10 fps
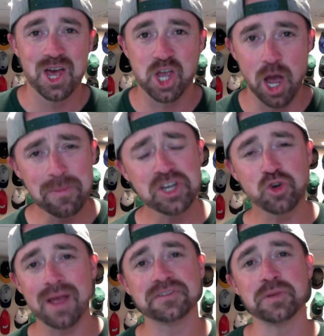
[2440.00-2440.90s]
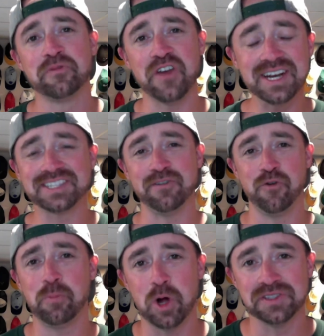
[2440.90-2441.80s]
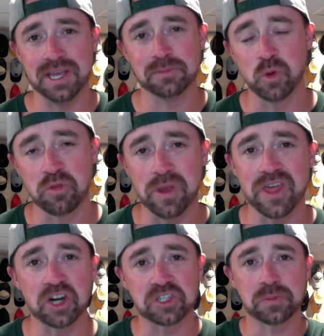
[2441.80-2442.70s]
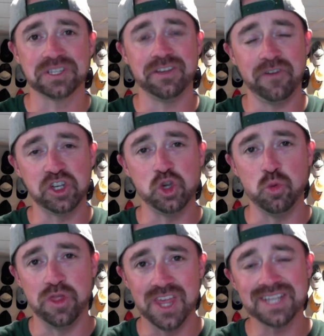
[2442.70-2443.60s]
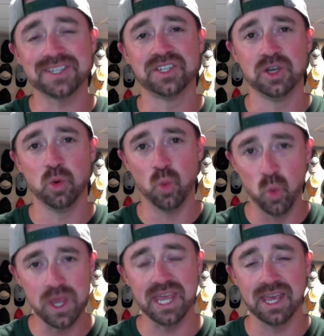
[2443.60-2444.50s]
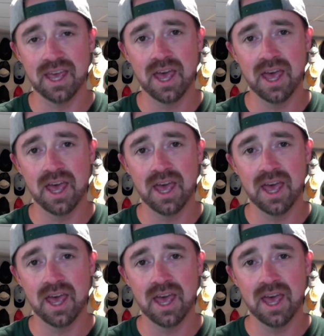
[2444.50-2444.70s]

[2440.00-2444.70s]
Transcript: Come and draft some fantasy football teams with me that are specific to this week.